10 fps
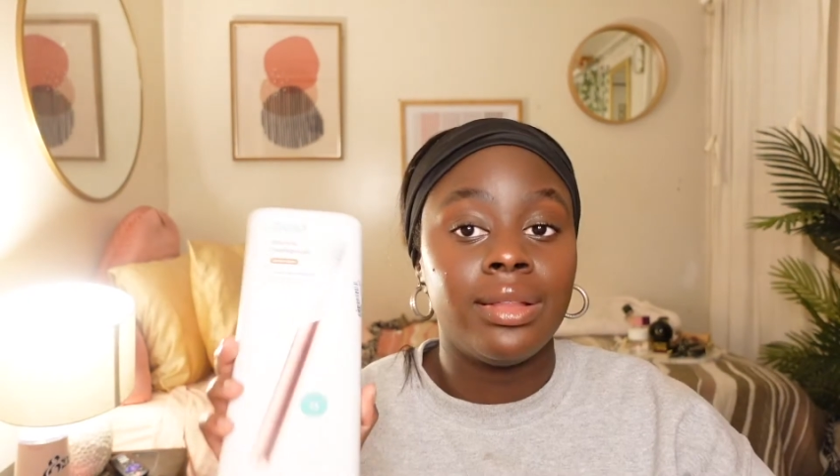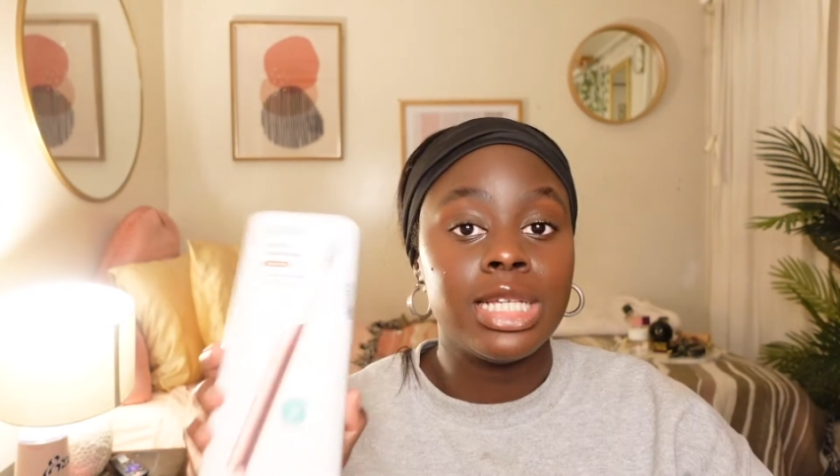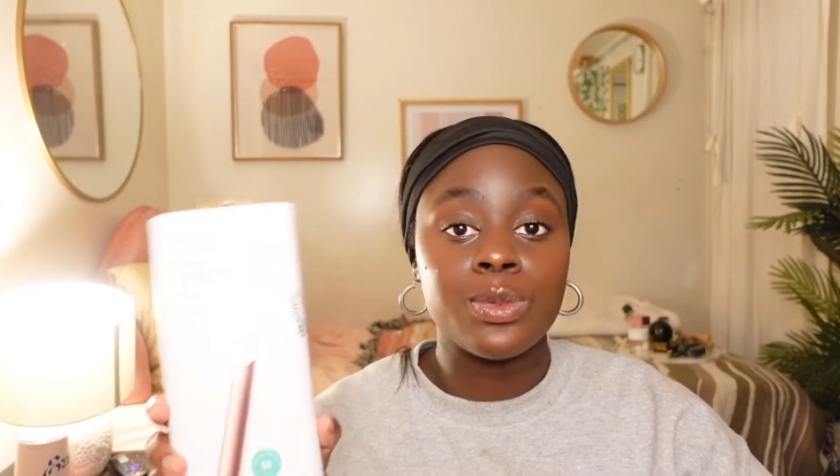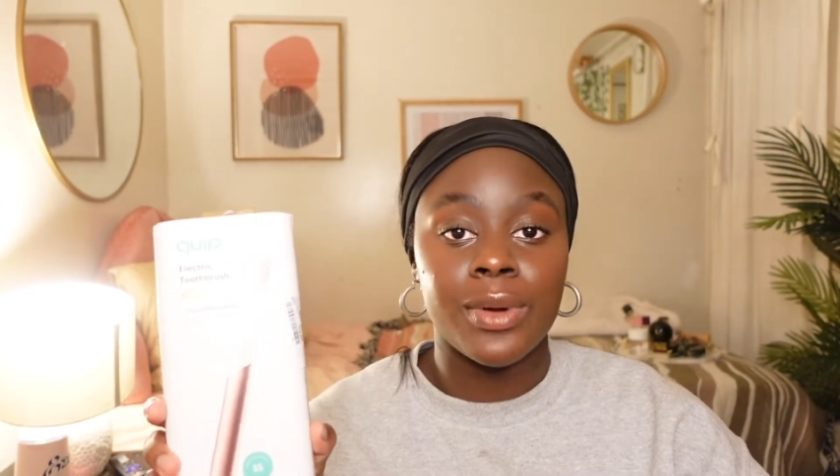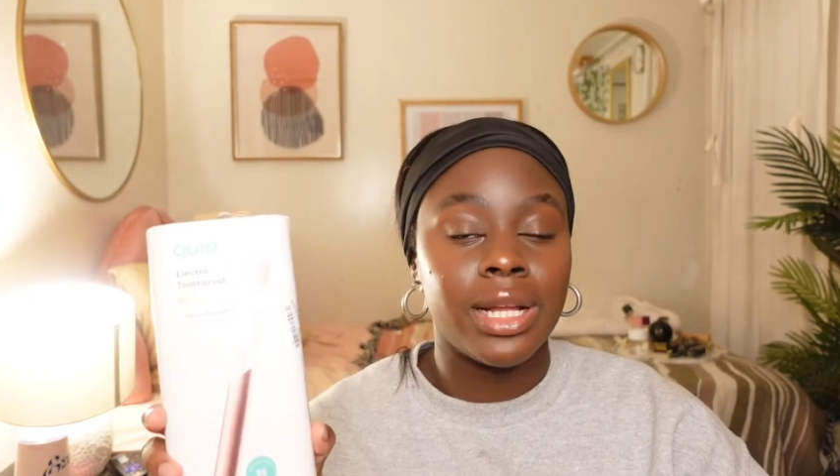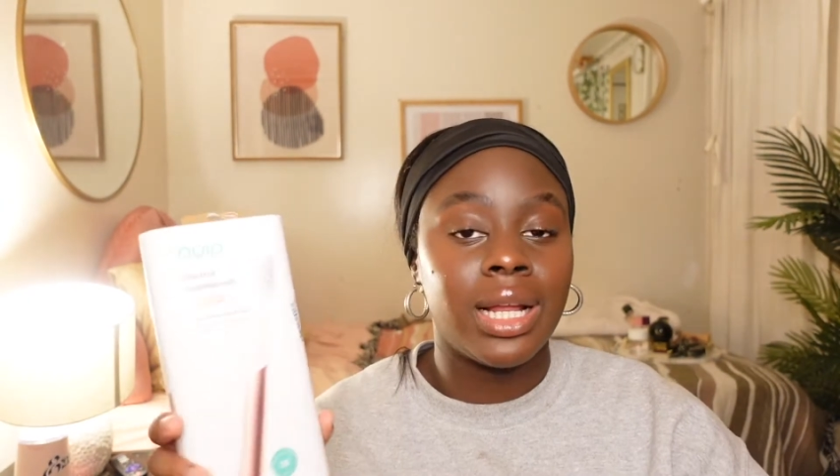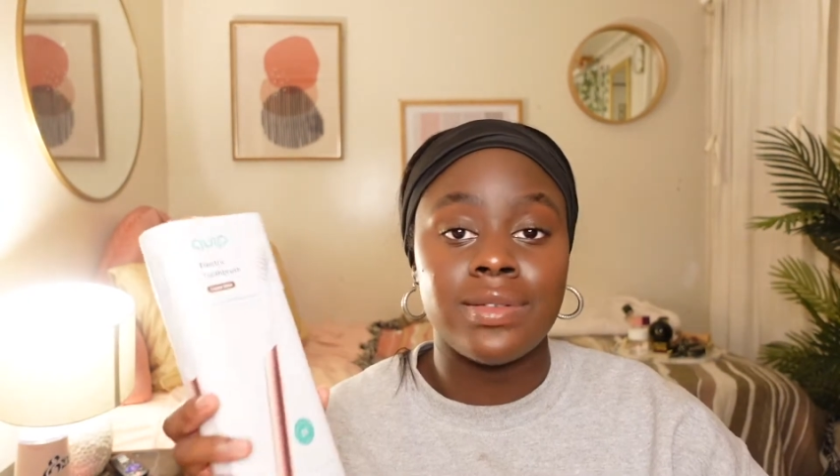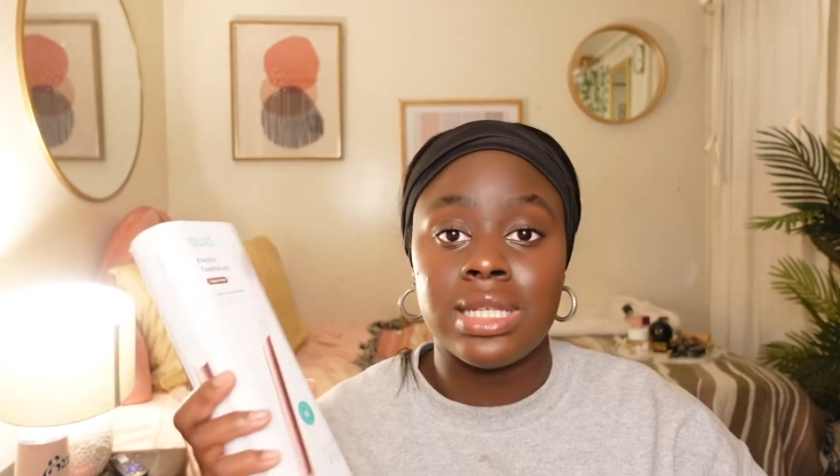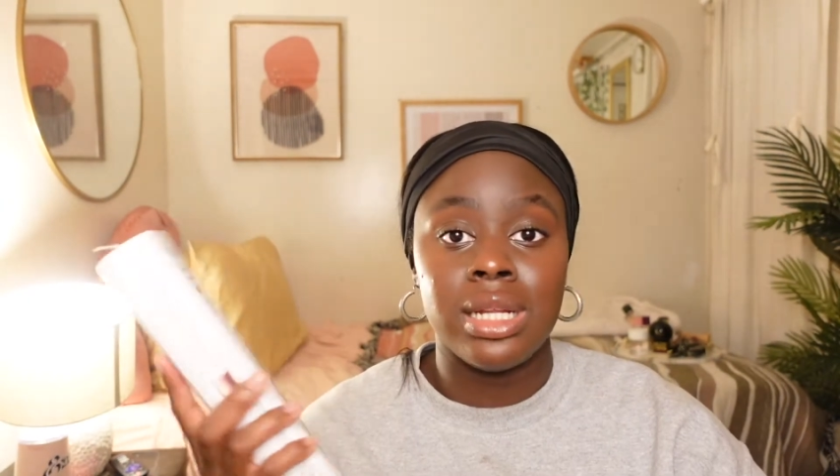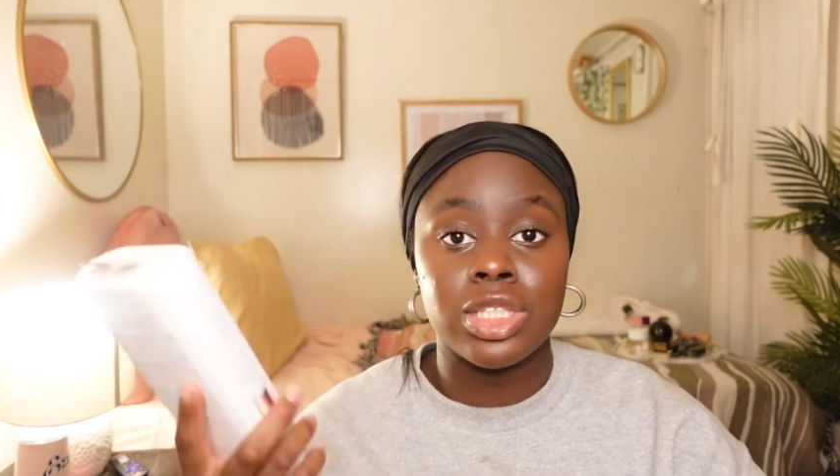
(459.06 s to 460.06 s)
And this brand
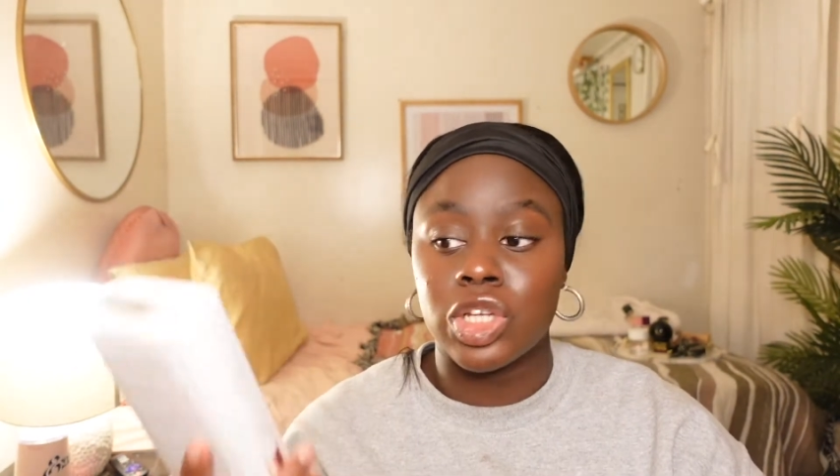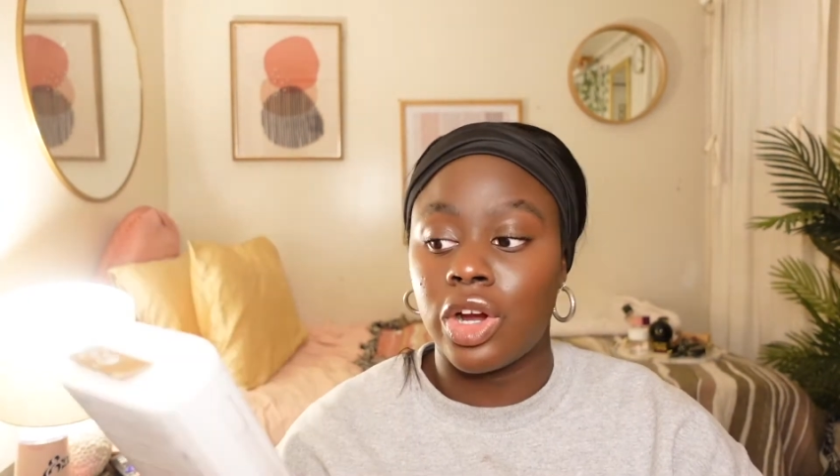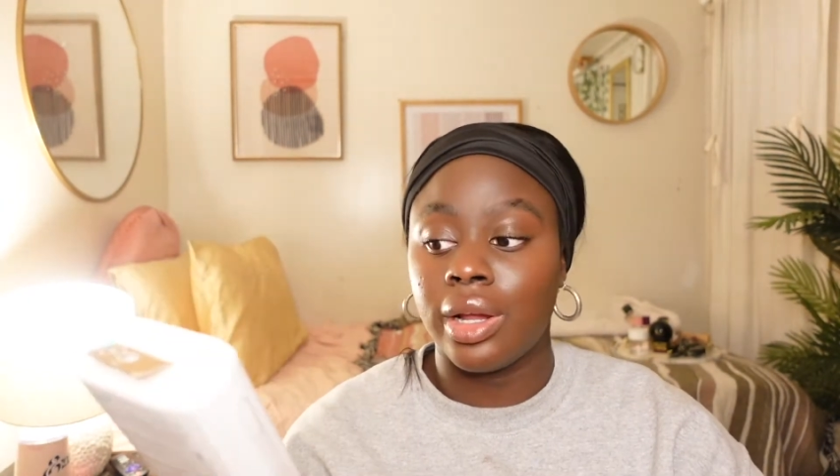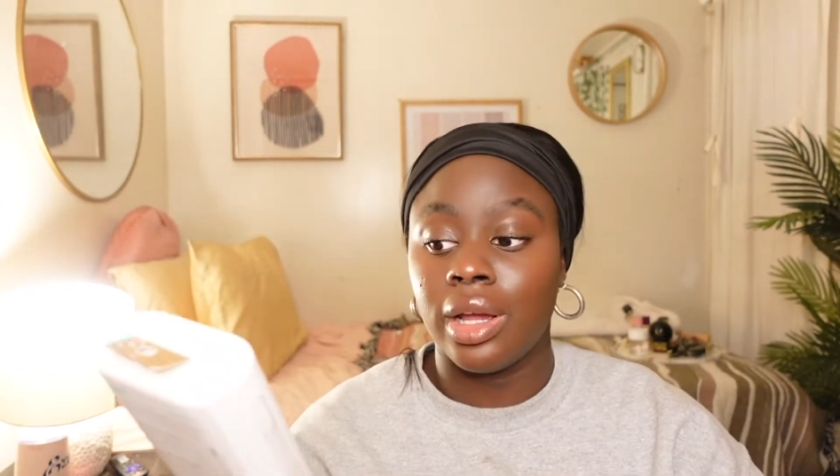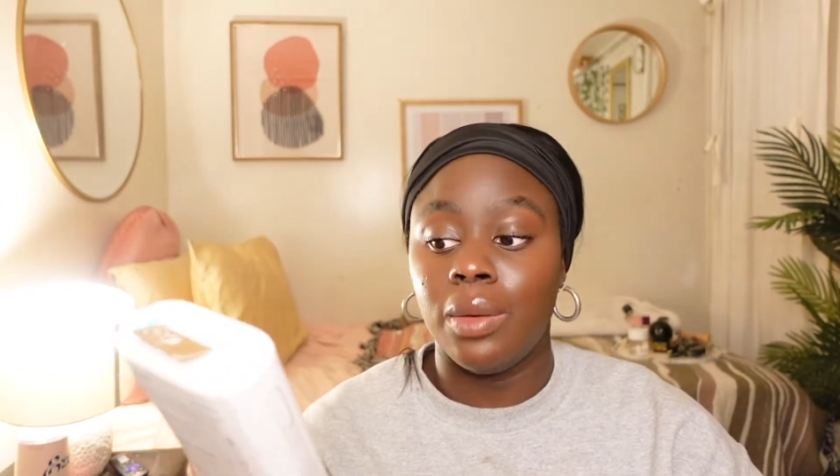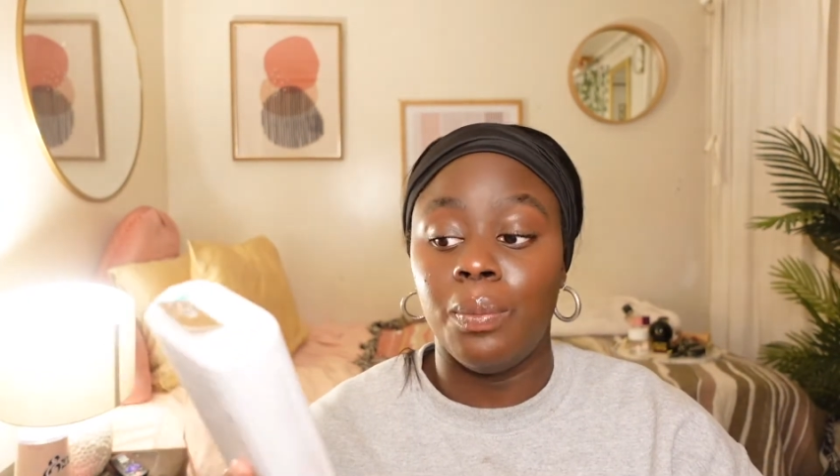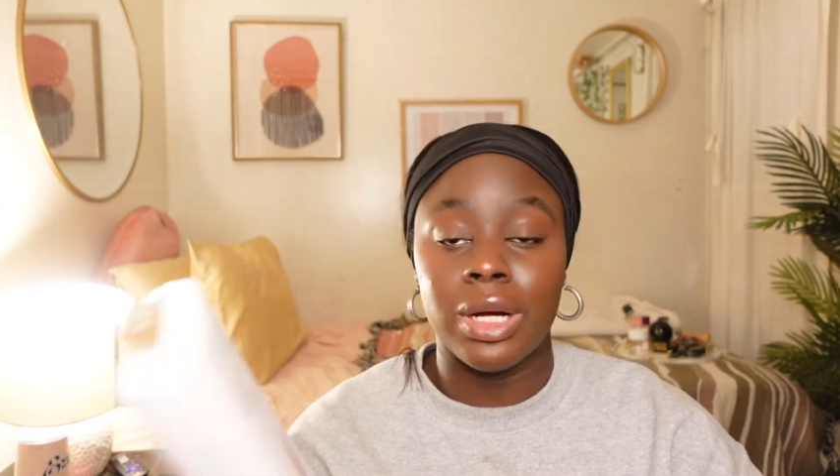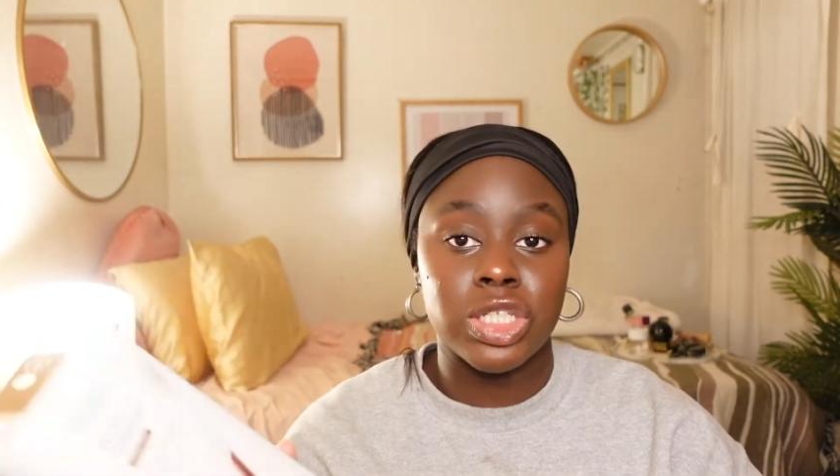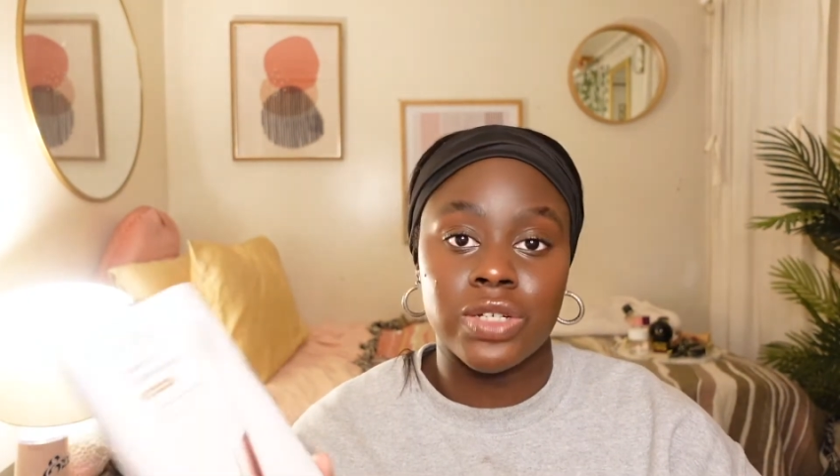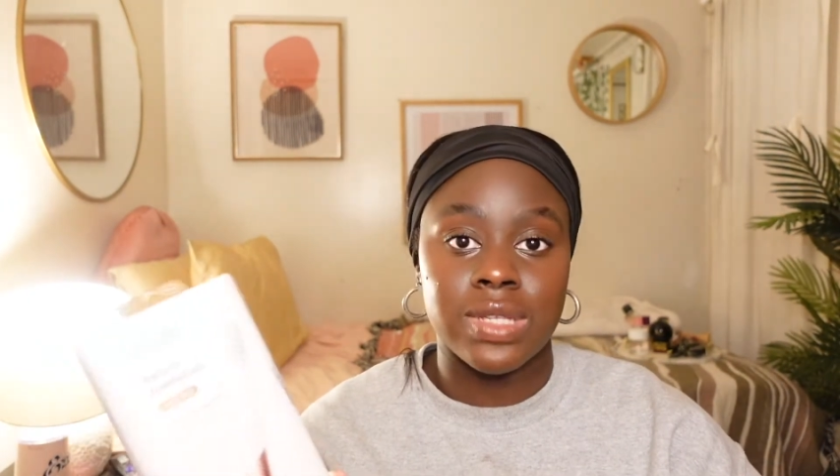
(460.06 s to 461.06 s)
I've seen in Target a
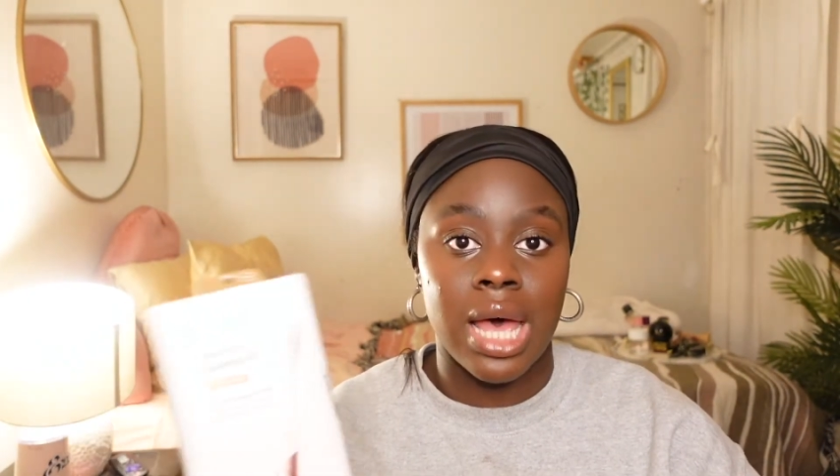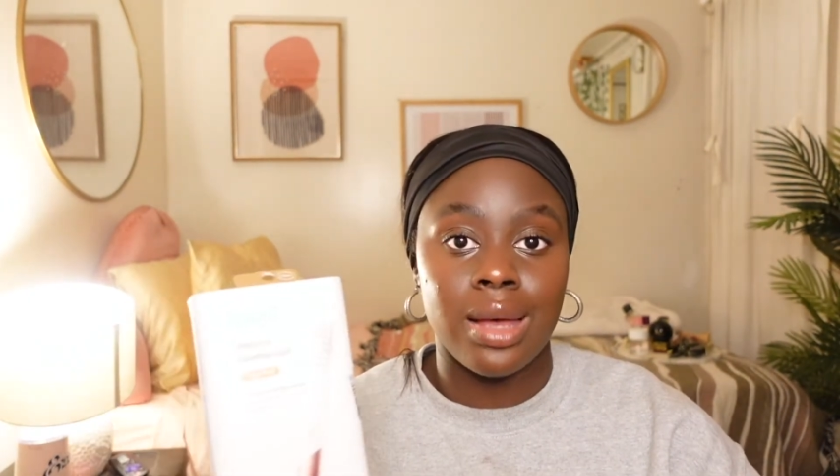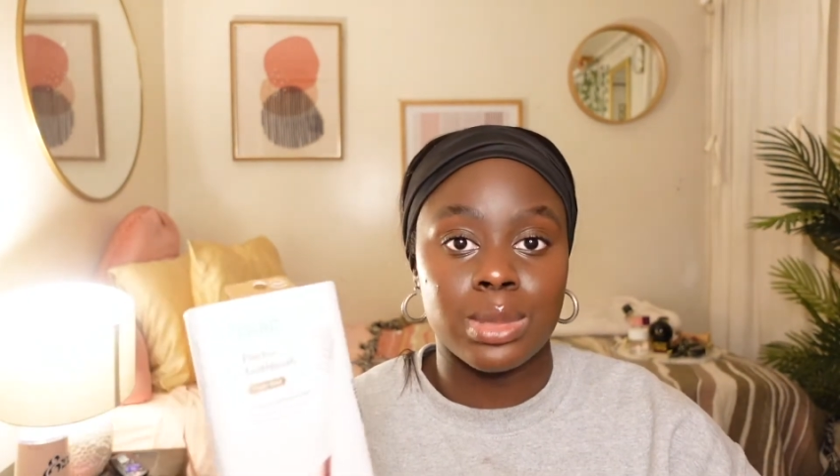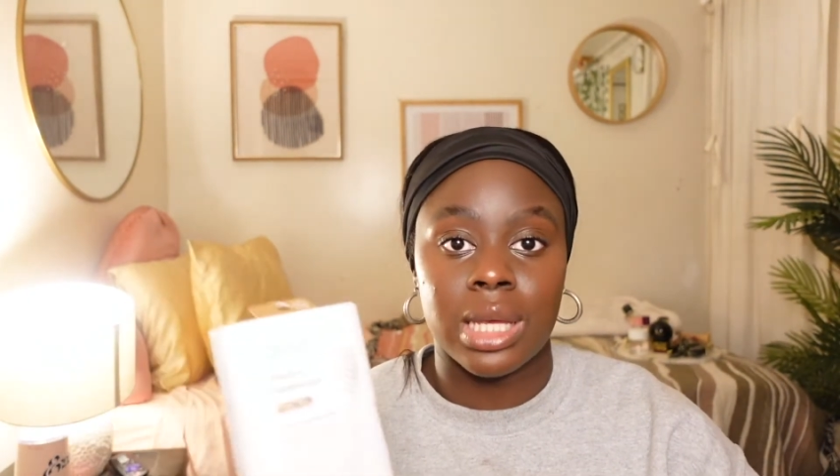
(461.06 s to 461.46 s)
bunch of times.